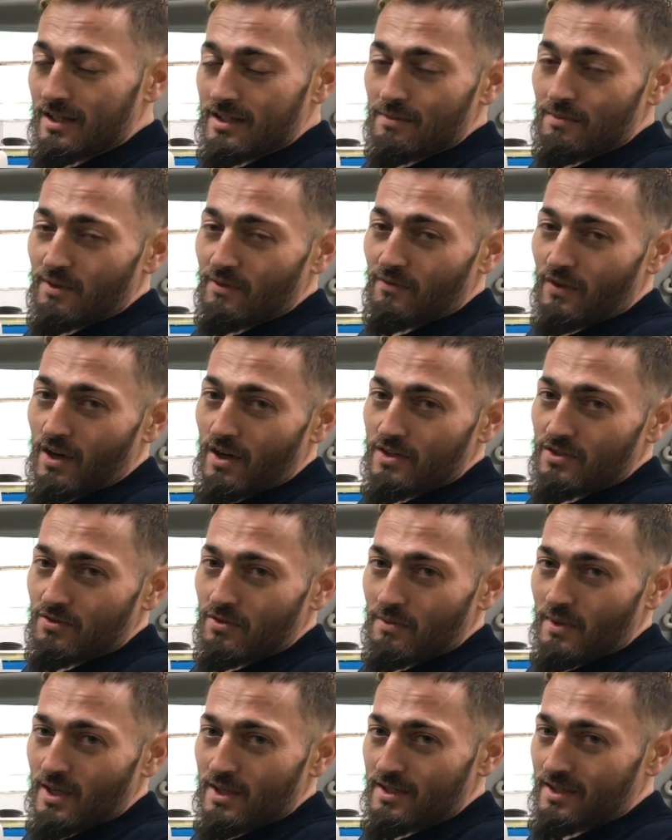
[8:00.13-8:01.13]
some advice
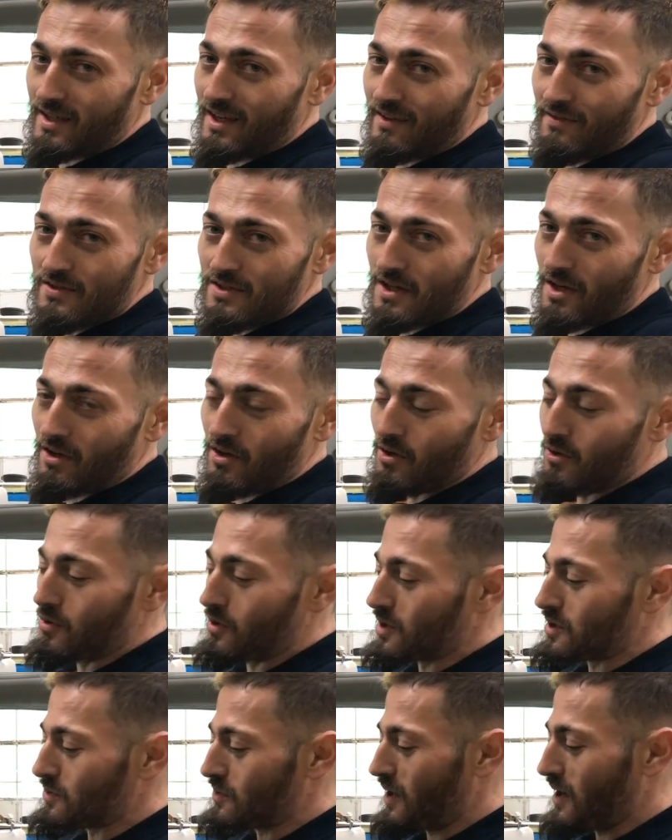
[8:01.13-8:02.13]
from us, give us a call,
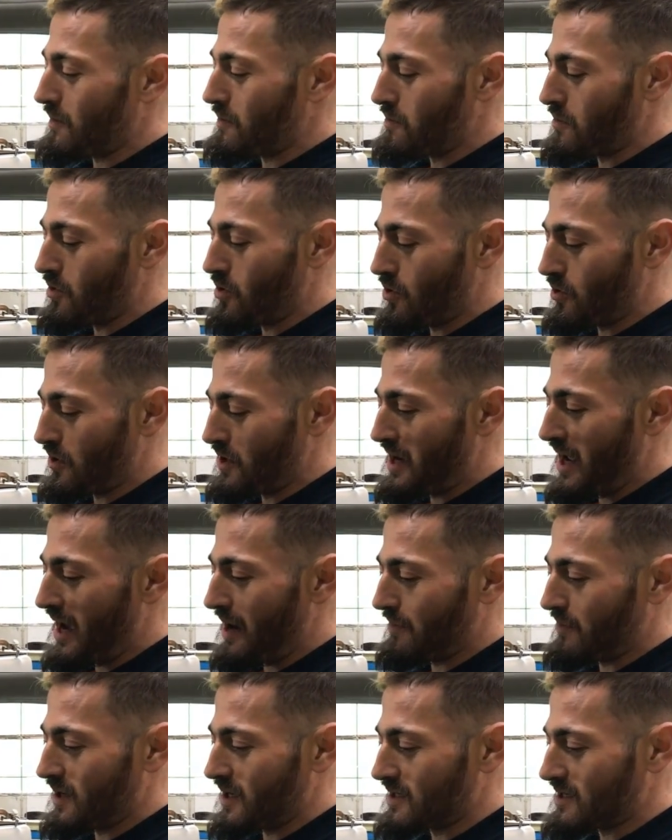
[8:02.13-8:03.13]
because we are more than
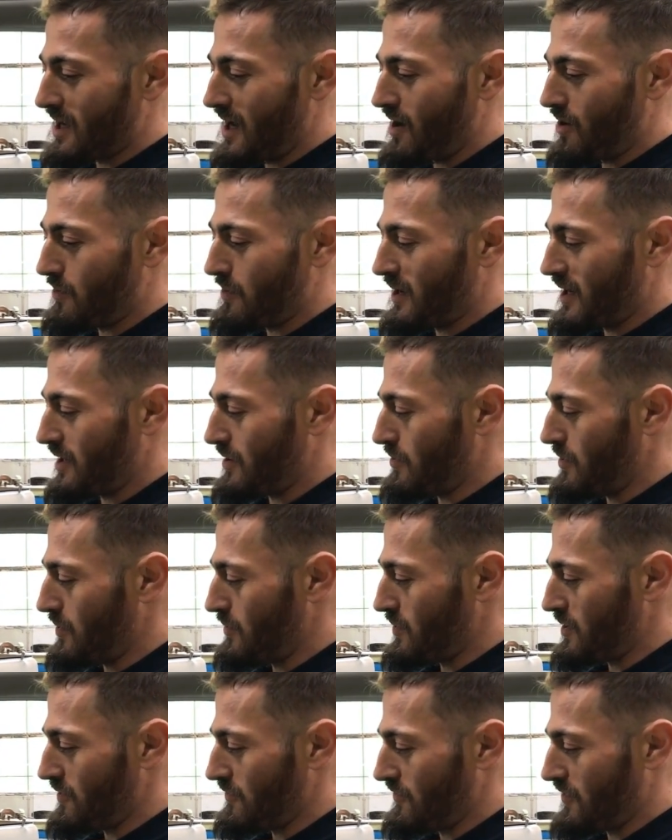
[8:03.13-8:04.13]
happy to help anyone
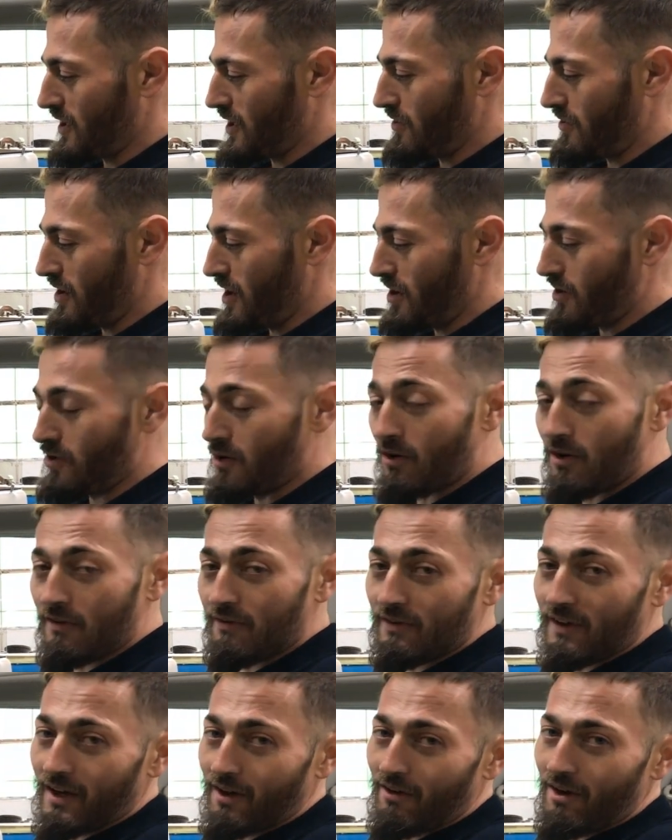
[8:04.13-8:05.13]
with a Figaro or a
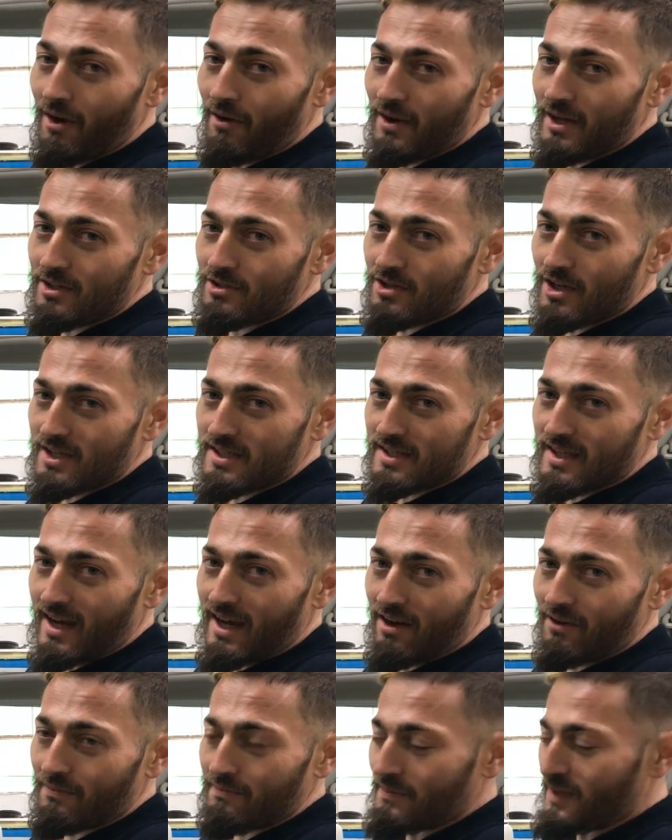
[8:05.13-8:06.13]
Figaro interest
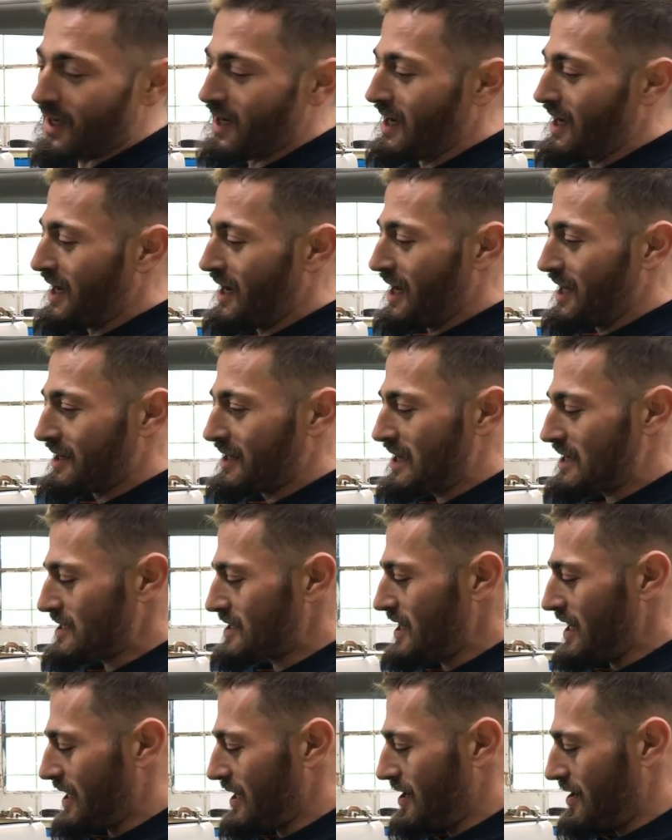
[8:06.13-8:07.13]
out. That's
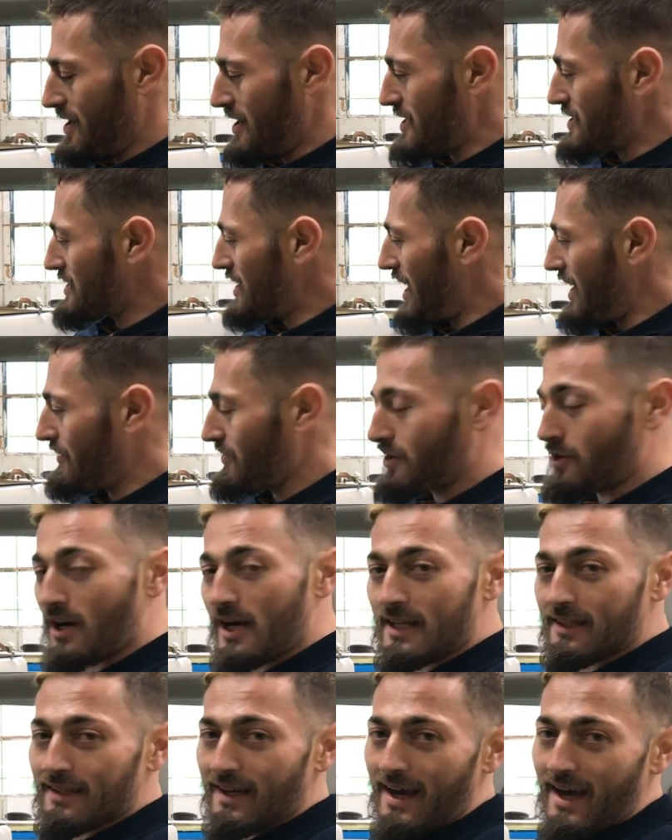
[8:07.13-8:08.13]
it, guys. Have a
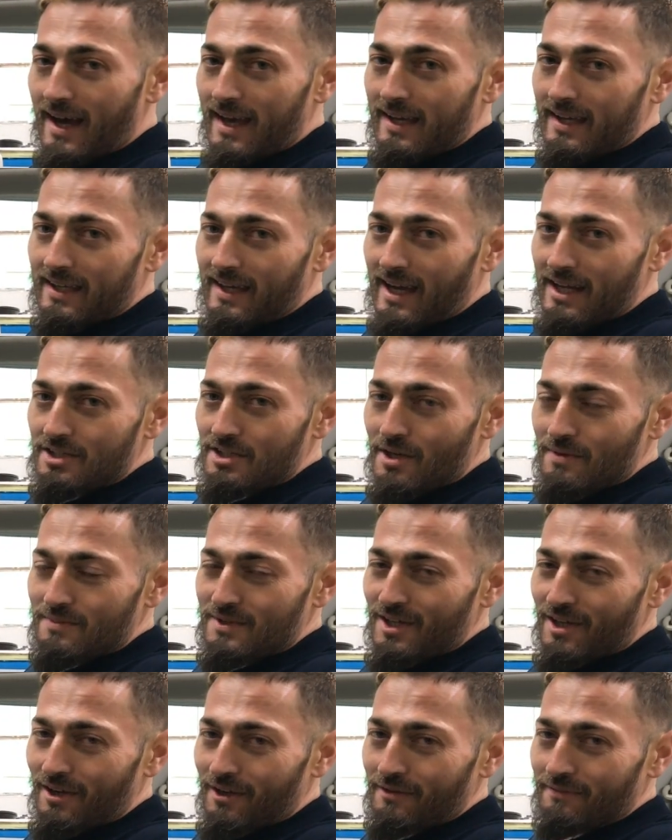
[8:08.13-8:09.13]
great day. Catch up
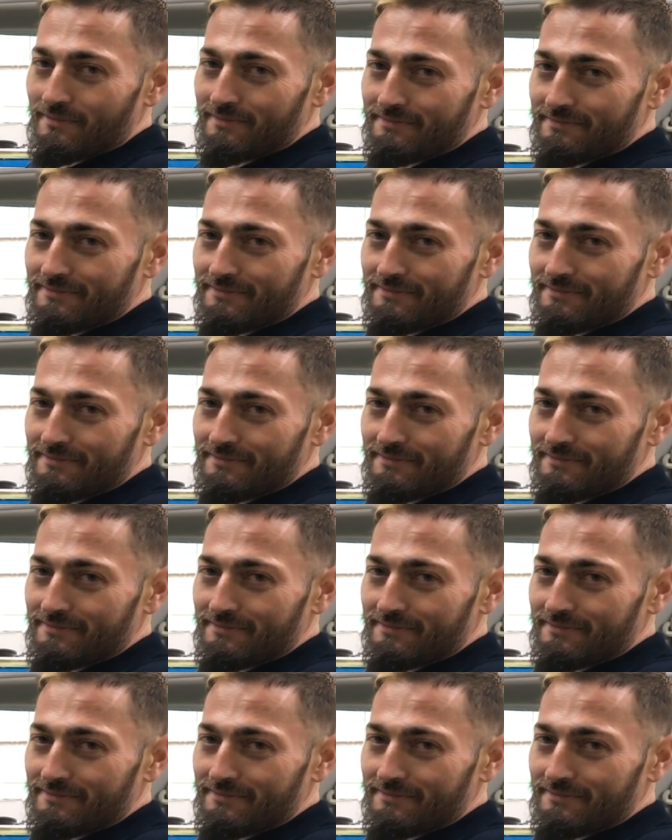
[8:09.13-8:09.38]
soon.